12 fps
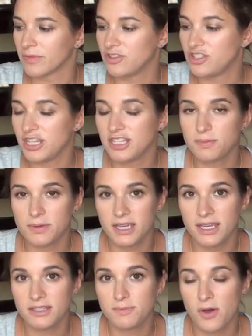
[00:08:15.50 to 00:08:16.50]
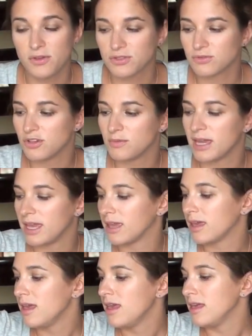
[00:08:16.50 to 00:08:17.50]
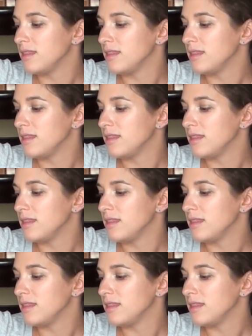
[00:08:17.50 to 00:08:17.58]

Cheese Please post-grooming,